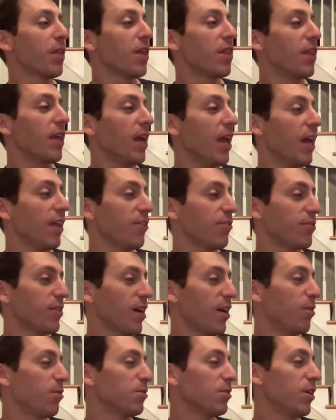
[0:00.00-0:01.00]
They hang their
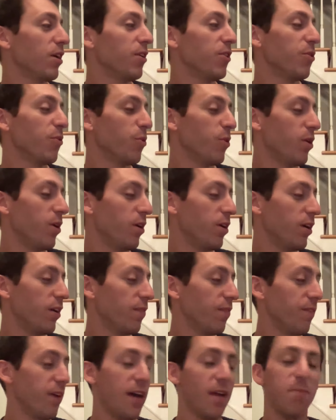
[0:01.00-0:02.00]
towels on the wall
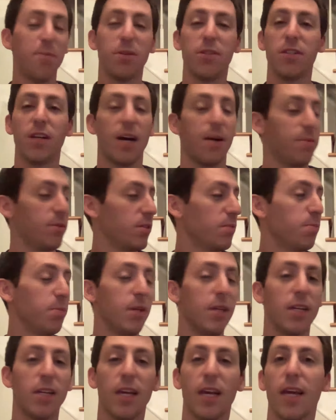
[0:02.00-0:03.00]
and find pajamas,
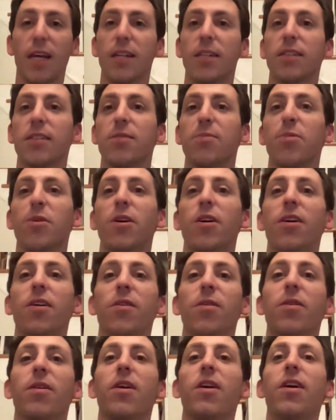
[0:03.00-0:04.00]
big and
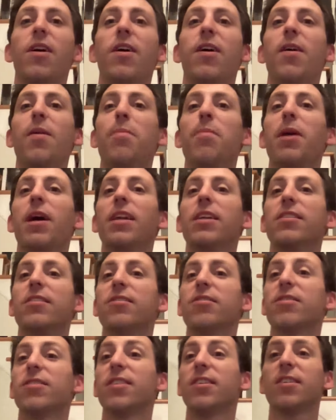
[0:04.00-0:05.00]
small. Bodies are
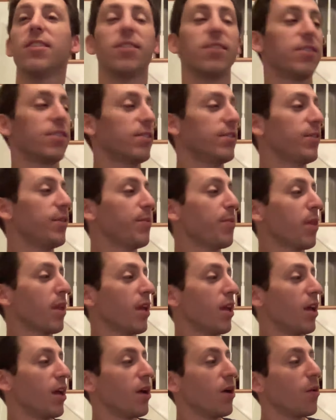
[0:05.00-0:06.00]
still.
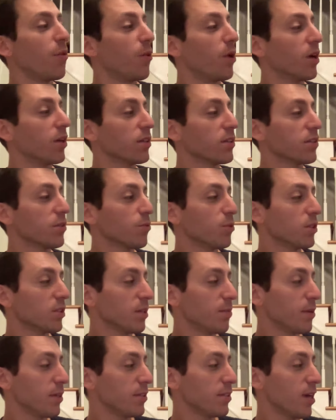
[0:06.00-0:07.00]
Well, with
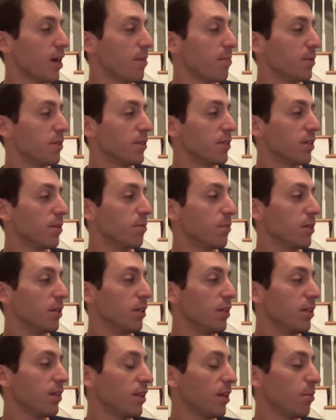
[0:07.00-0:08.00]
some on top and some
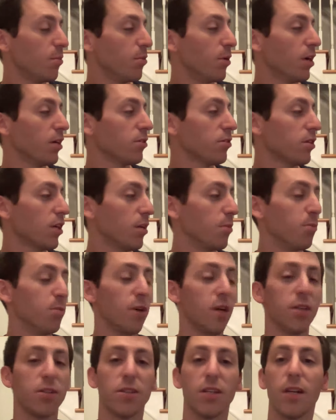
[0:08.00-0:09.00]
beneath, they brush and
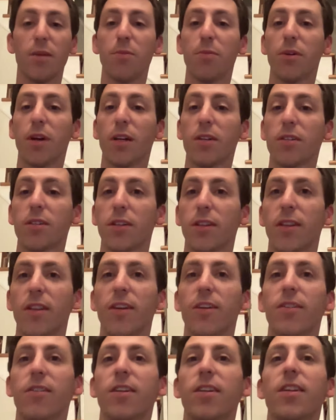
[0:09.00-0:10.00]
brush and brush
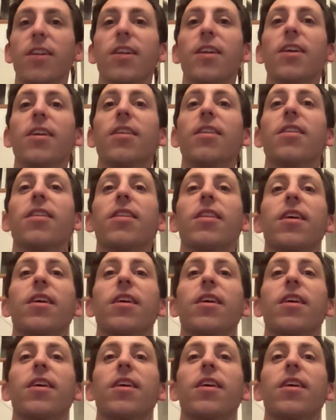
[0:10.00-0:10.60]
their teeth.